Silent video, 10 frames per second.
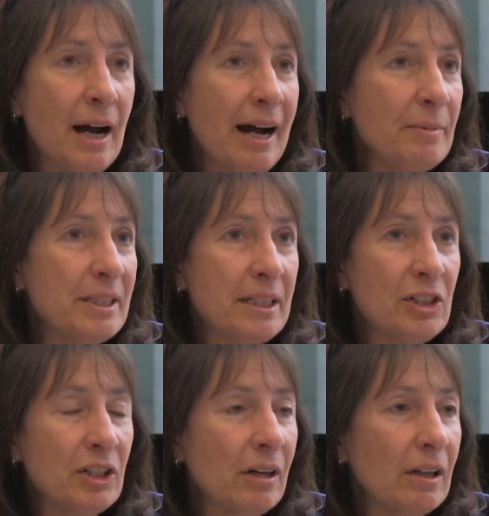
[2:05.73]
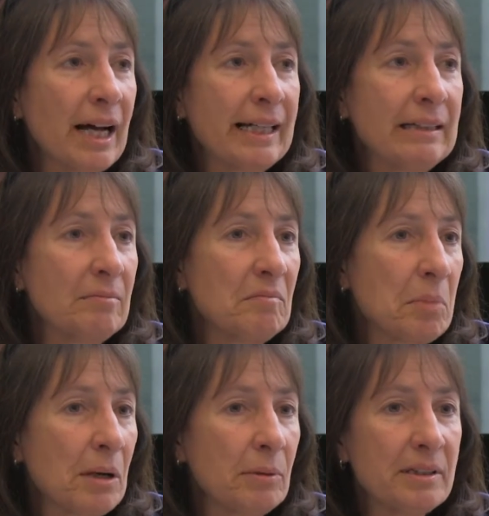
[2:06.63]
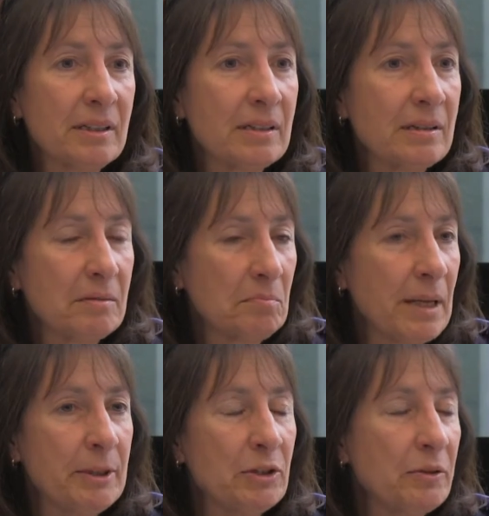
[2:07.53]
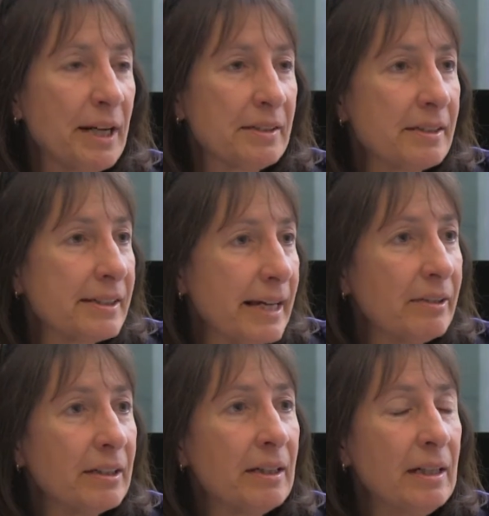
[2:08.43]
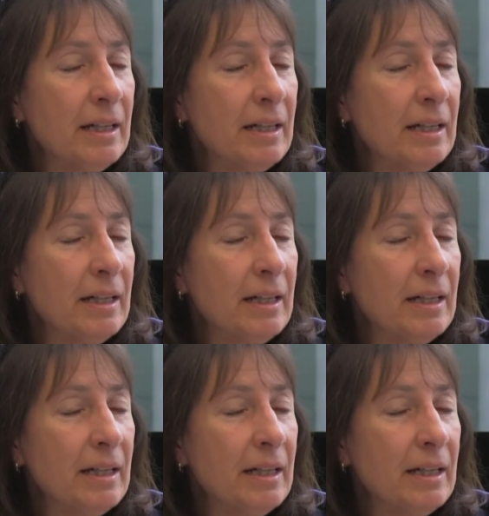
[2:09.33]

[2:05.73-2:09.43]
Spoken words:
I've been teaching online probably since maybe 2007.